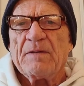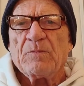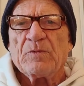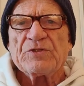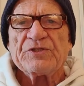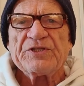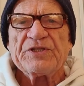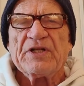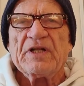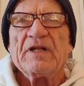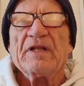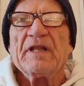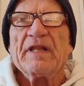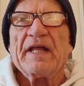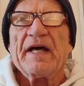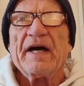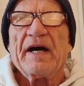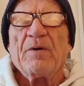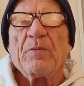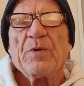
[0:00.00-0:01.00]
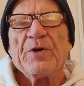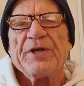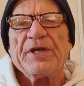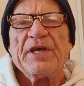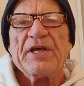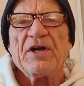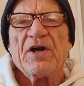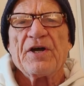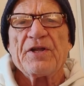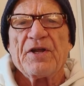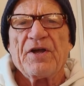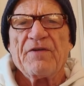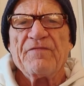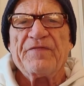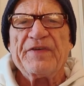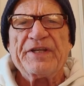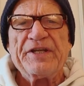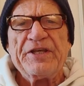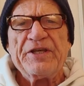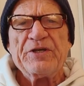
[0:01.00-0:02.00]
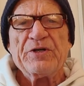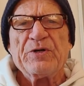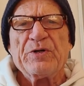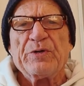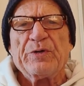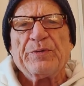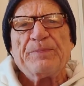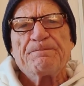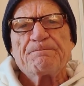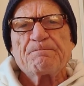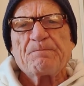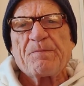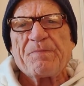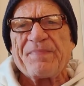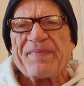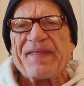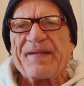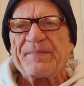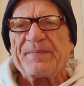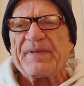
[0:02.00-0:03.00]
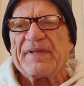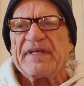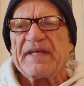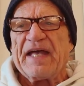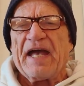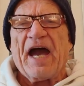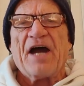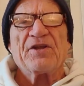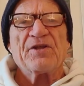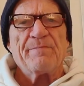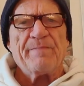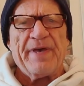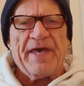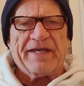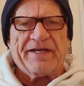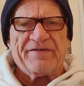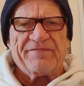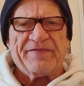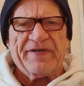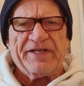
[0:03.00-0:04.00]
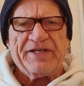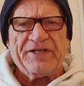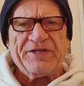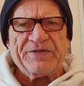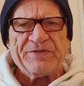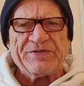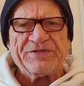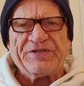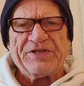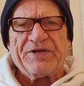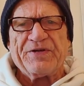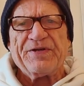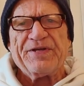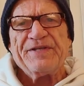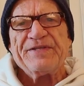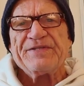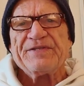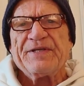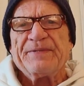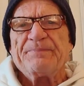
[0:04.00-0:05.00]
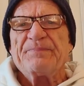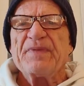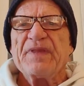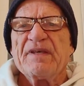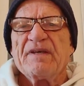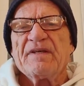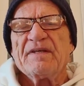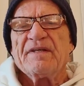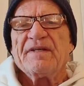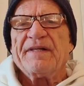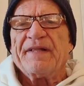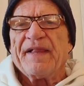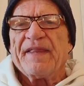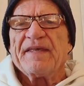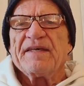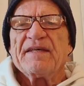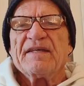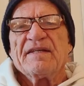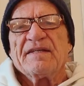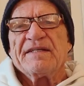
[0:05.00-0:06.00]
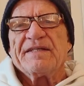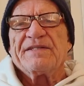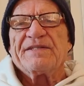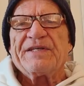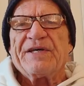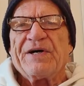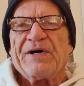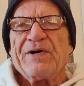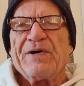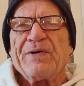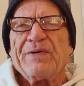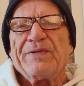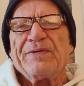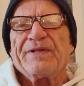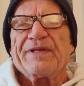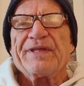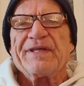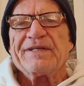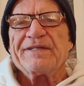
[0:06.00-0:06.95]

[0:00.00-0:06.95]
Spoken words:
We're still working on our video, how to make a video series. So